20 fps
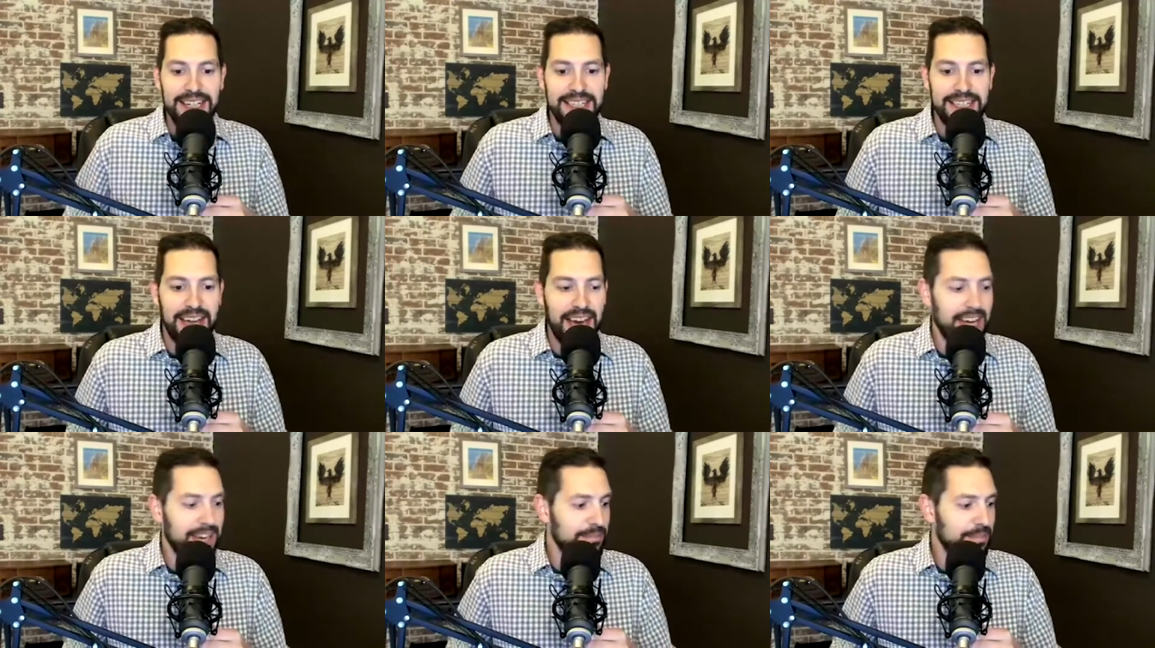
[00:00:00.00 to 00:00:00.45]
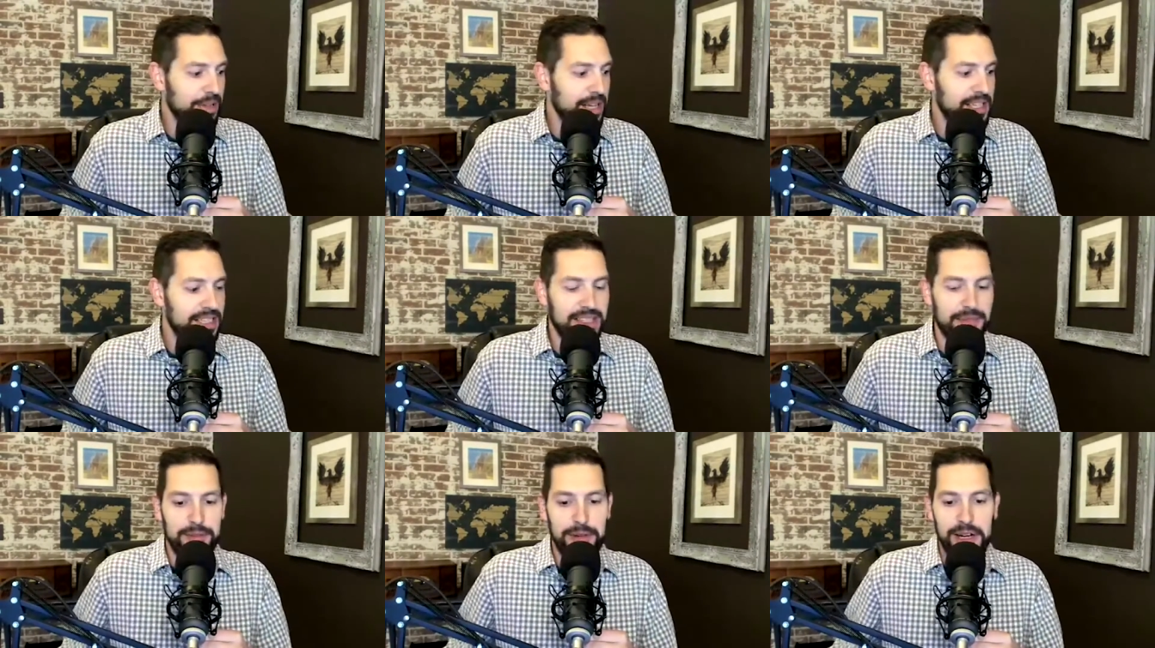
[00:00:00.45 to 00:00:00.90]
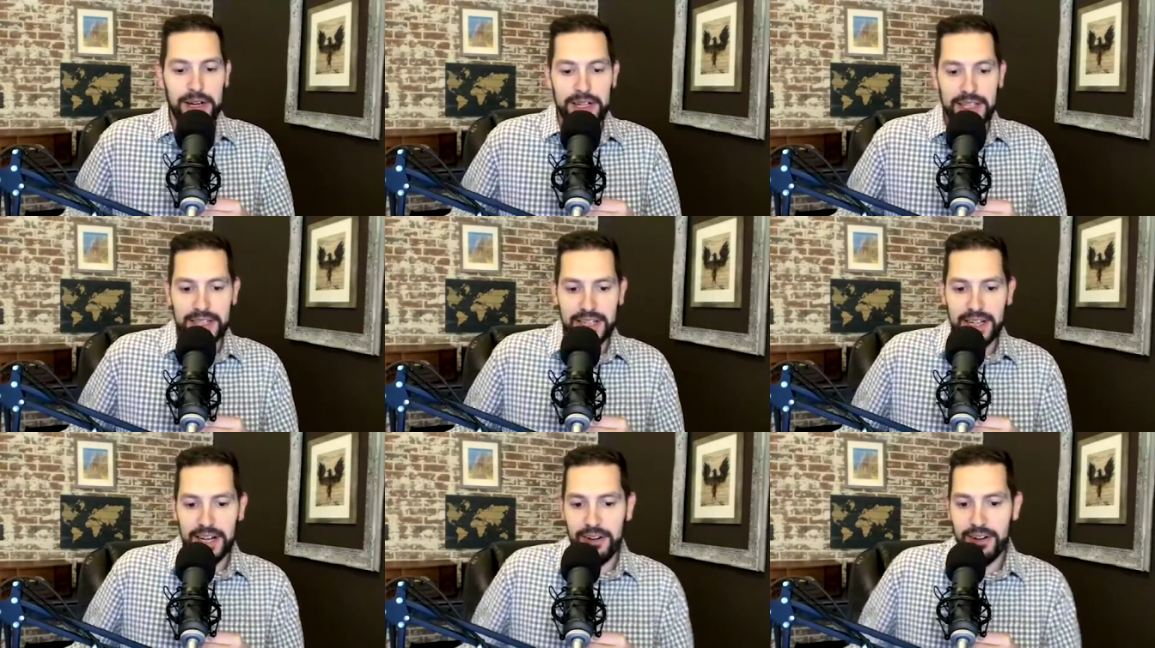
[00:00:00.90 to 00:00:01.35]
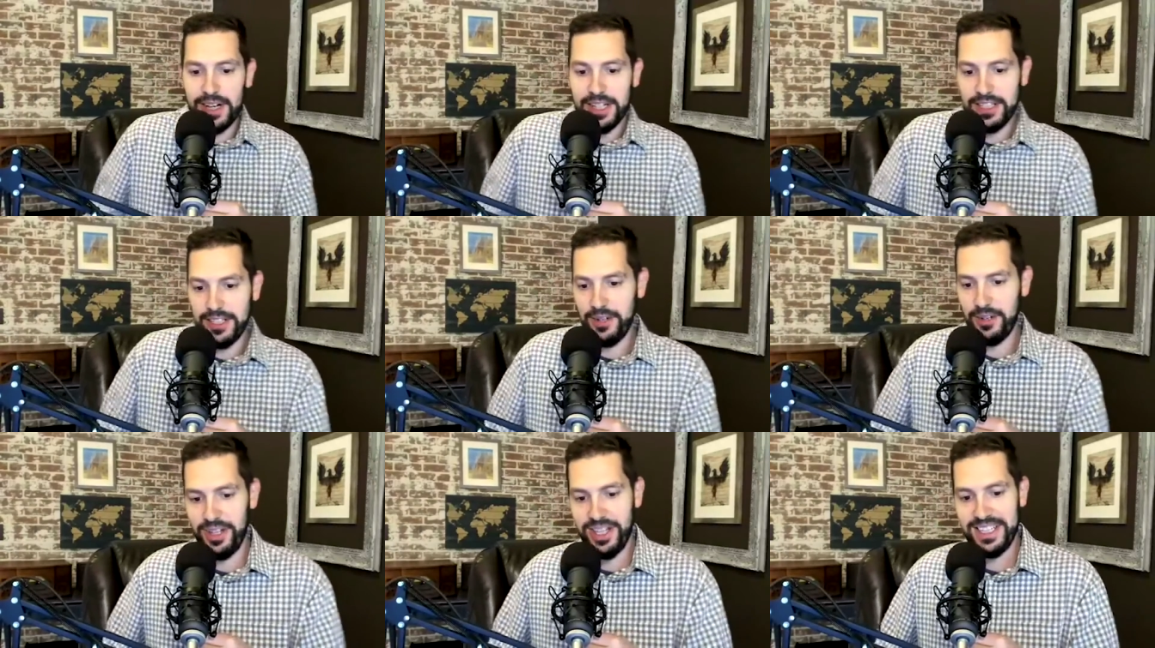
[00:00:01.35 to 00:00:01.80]
God bless America. All right,
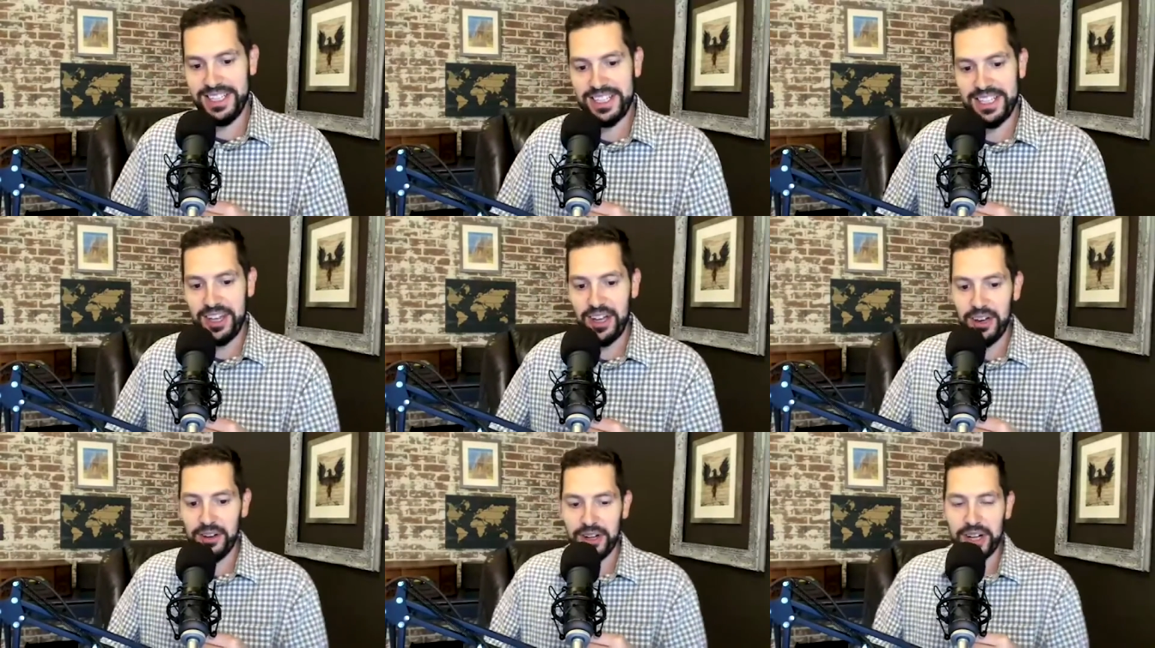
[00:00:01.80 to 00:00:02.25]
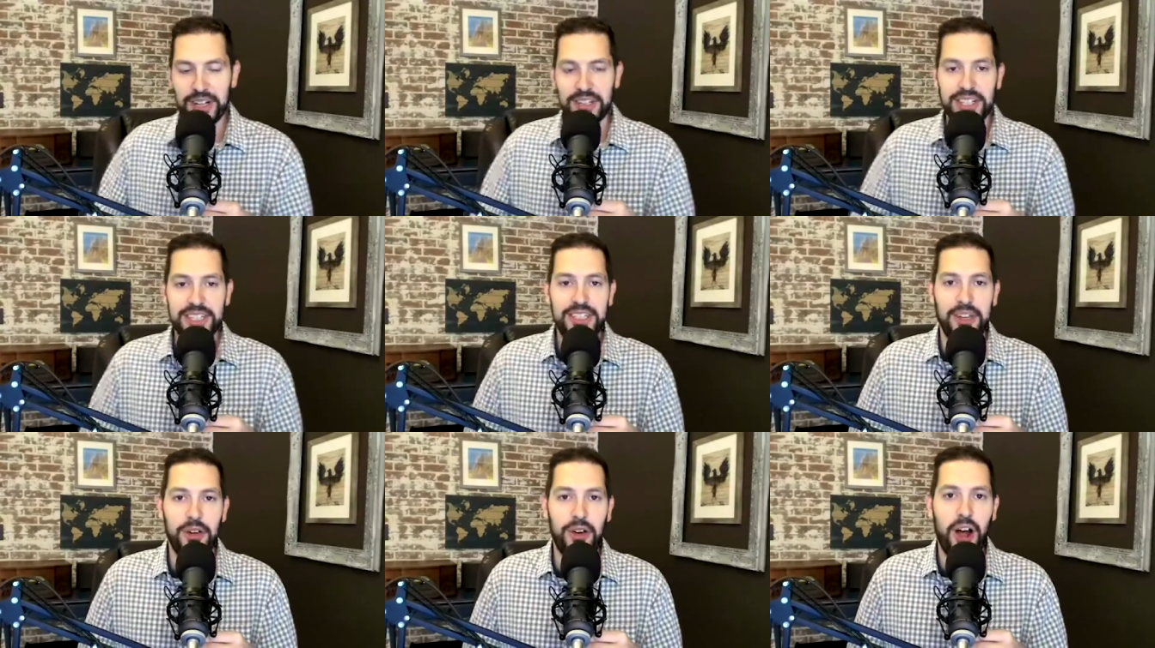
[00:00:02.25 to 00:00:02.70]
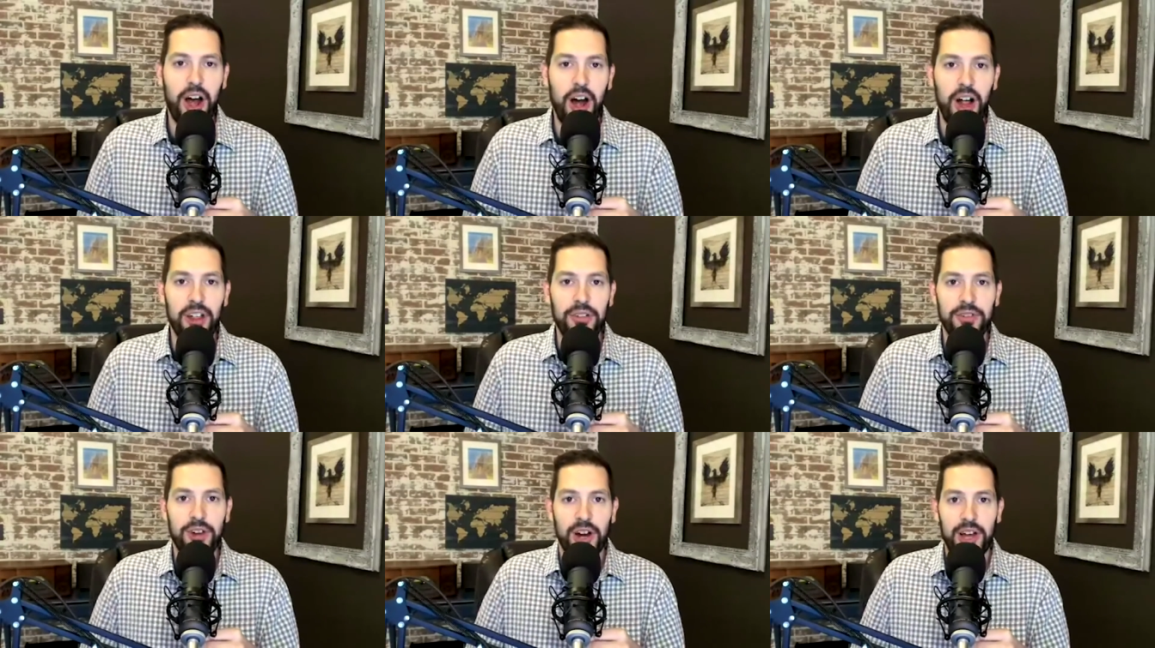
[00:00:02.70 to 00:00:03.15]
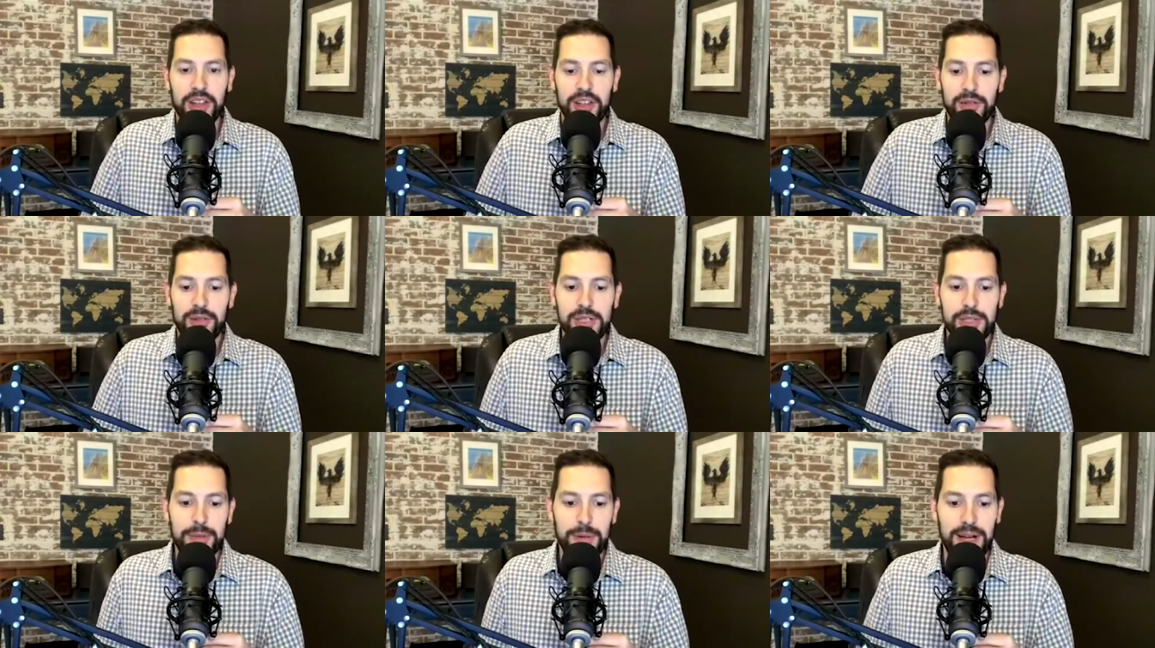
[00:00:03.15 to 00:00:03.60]
so let's go here. Let's go to all of your
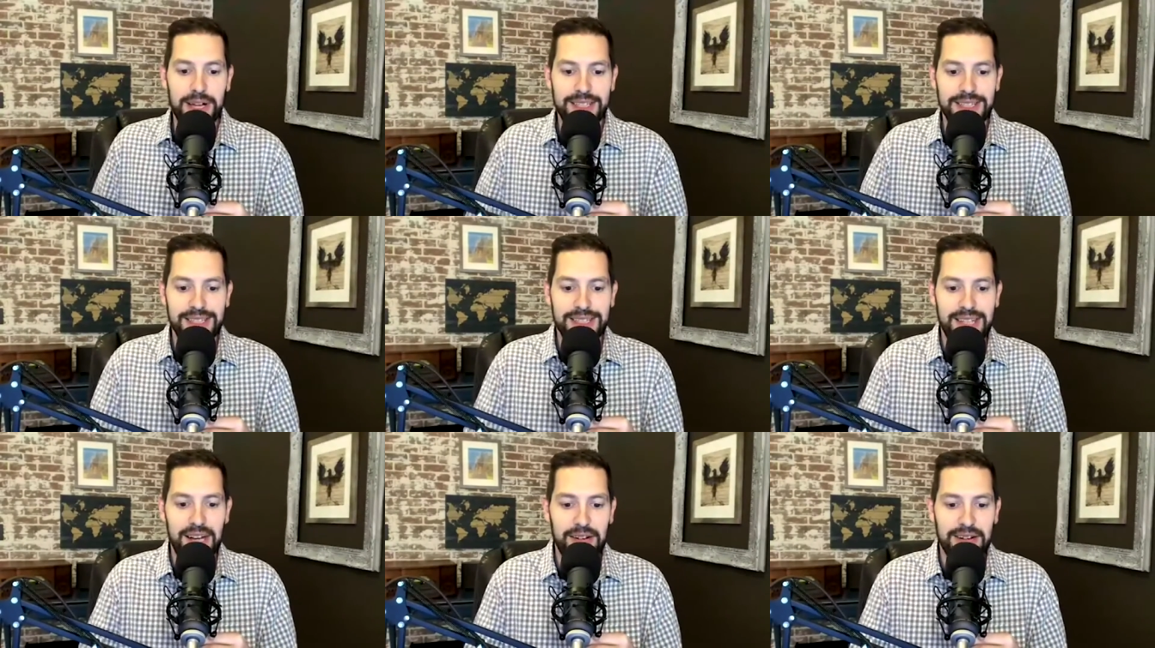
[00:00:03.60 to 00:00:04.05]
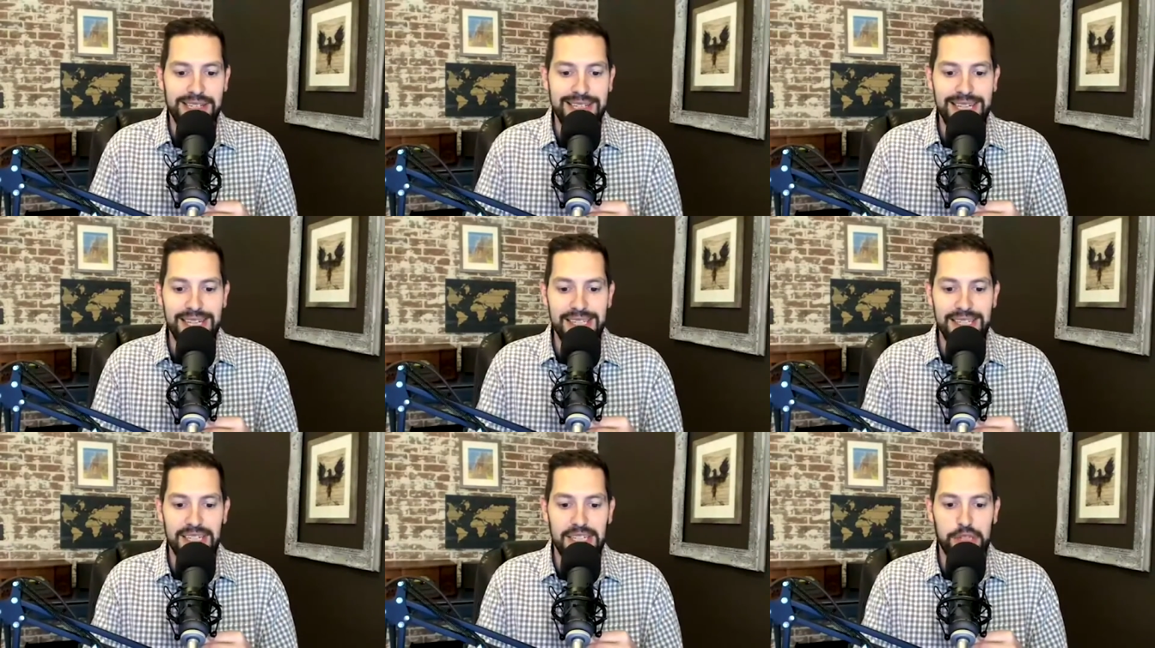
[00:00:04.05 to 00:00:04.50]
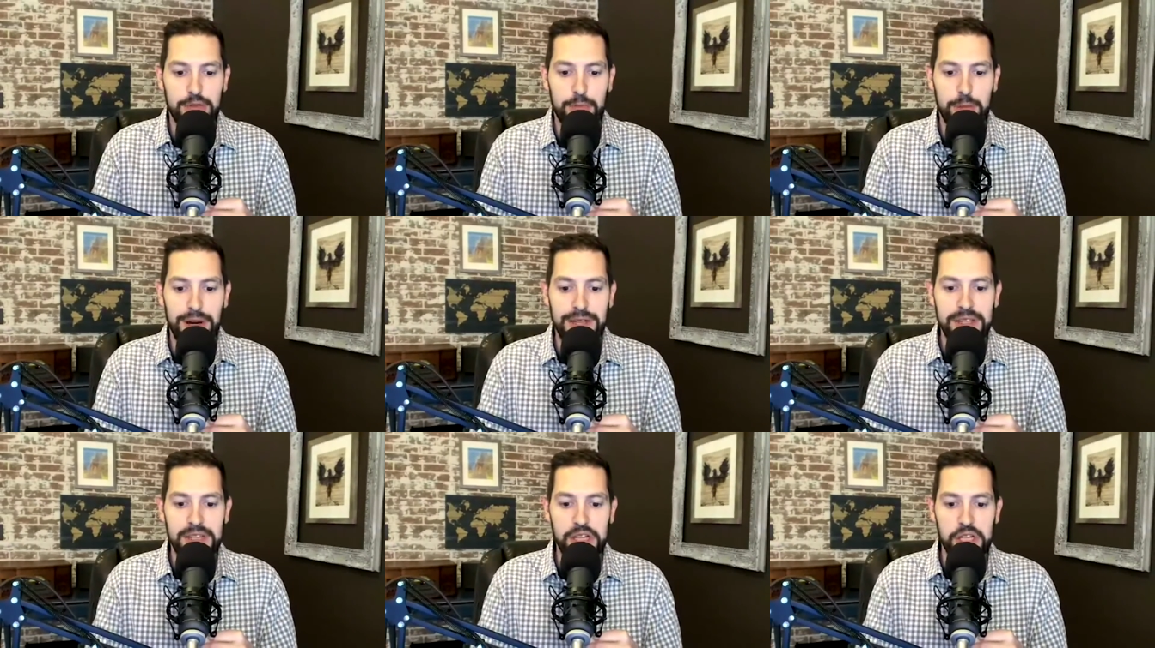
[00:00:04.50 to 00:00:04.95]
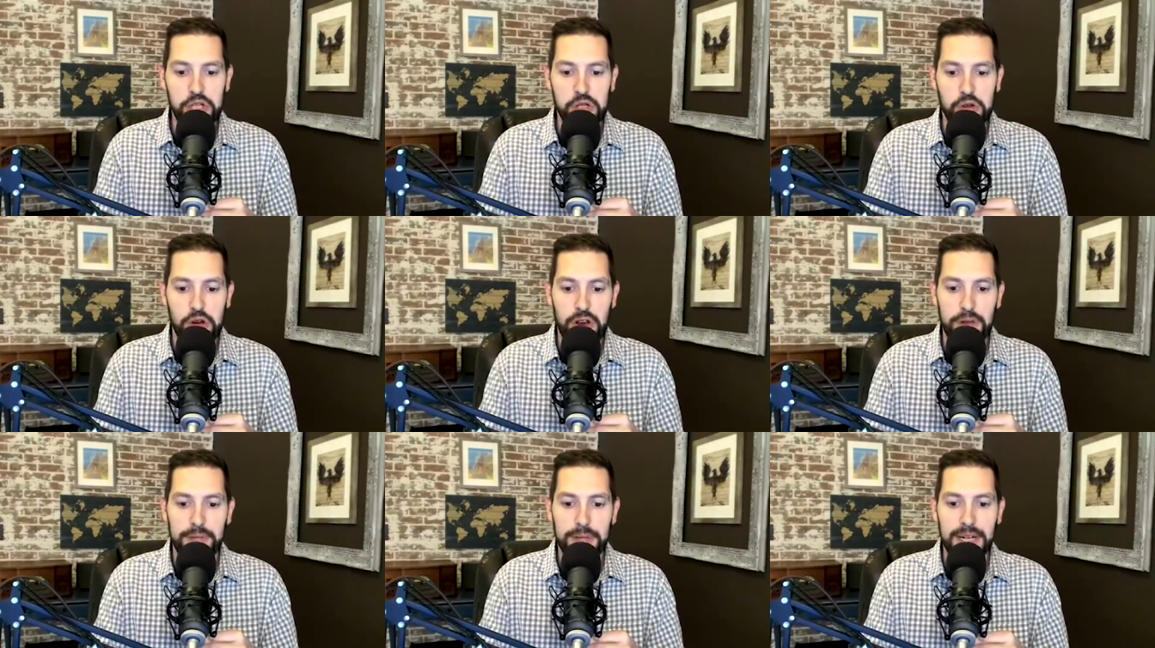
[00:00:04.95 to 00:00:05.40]
other responses. Terry T says, President
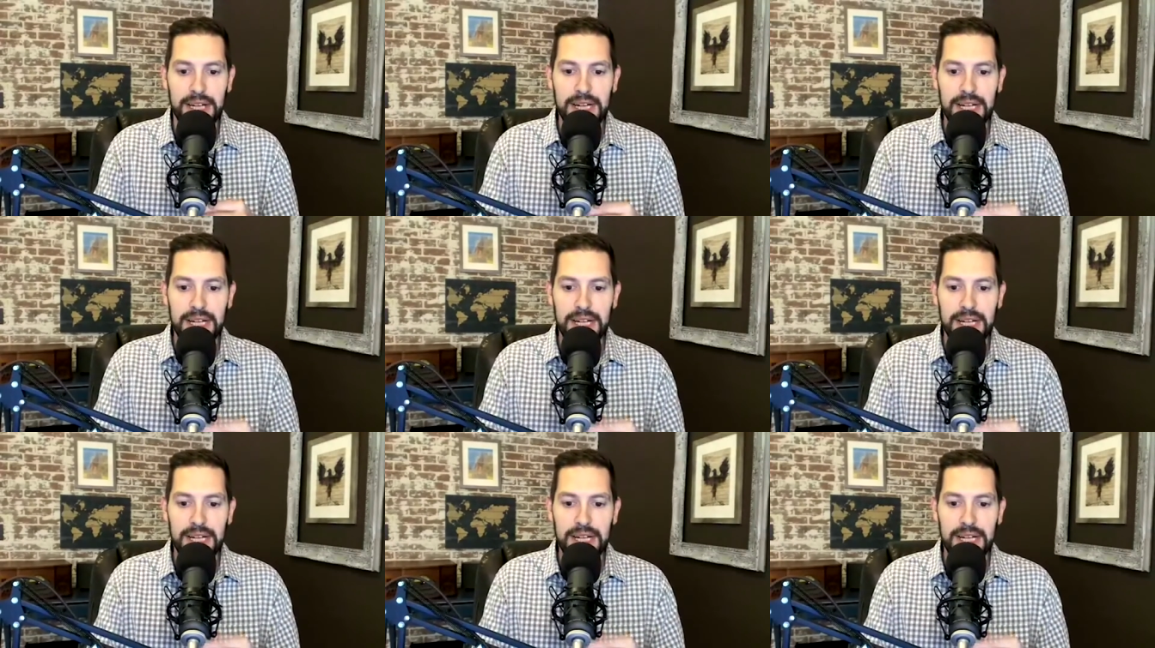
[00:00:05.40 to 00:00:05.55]
Trump